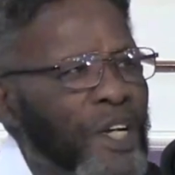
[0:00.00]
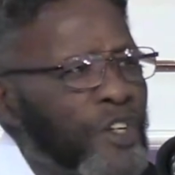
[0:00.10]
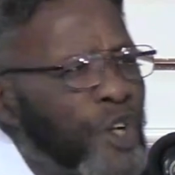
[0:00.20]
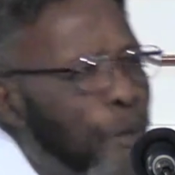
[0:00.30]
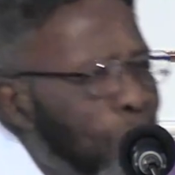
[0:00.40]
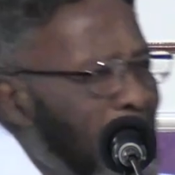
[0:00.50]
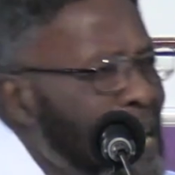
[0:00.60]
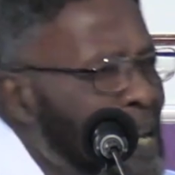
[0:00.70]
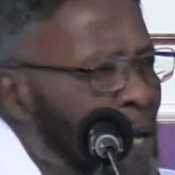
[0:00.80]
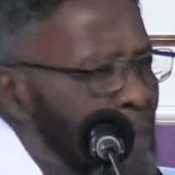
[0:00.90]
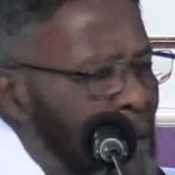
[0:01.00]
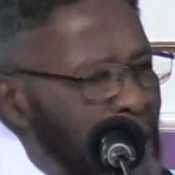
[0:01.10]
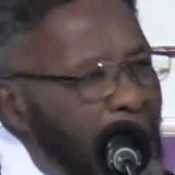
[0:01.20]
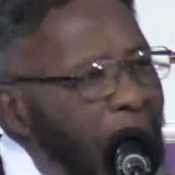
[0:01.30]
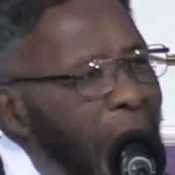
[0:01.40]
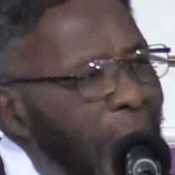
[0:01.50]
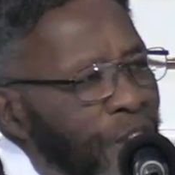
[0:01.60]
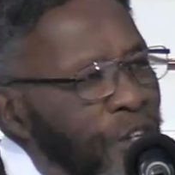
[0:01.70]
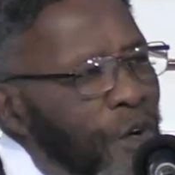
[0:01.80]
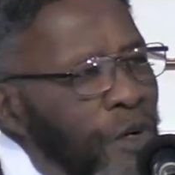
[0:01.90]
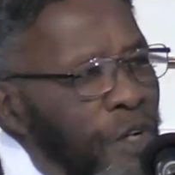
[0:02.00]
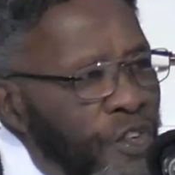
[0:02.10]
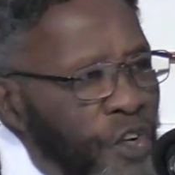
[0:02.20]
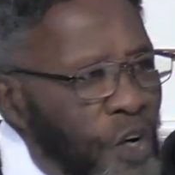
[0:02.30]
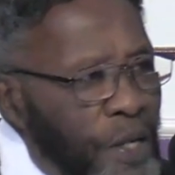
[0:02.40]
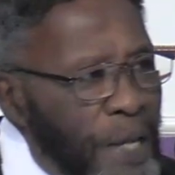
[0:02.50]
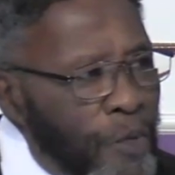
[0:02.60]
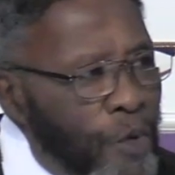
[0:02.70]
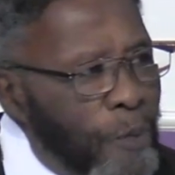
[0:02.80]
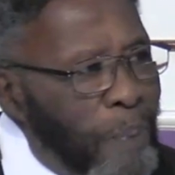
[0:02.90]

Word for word: What does dominion mean? I told you to circle